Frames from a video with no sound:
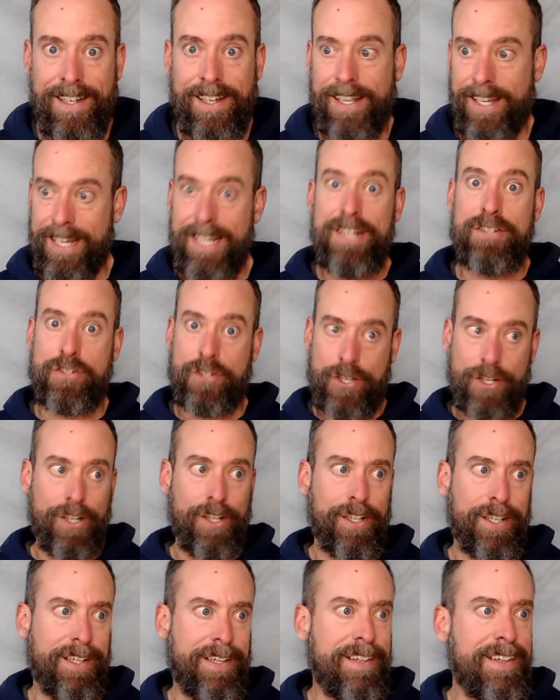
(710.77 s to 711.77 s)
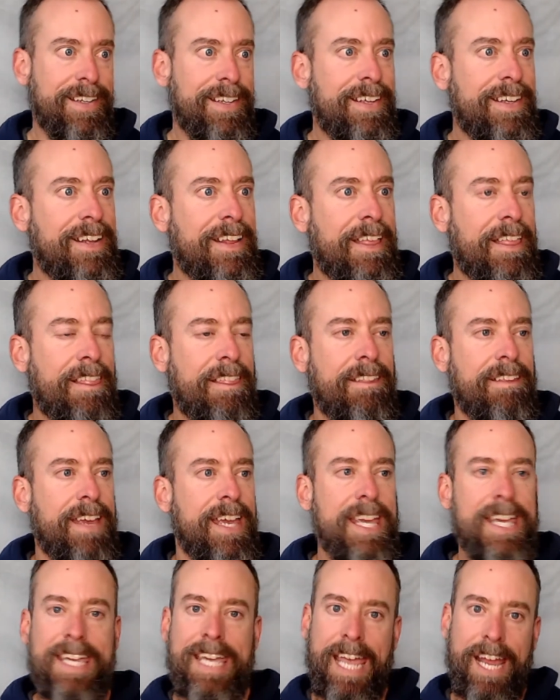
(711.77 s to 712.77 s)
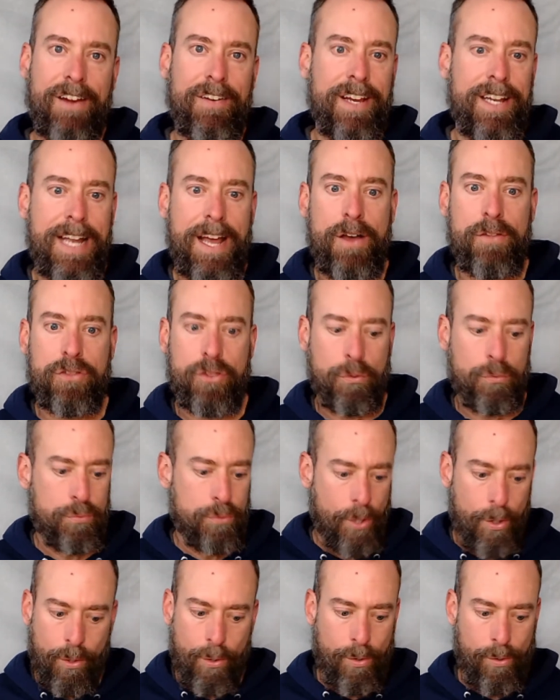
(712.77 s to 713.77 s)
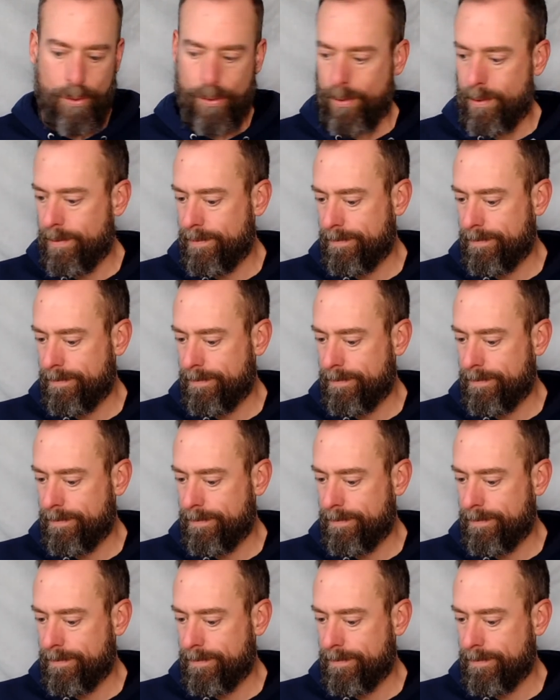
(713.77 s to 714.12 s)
he's good. He carried out the role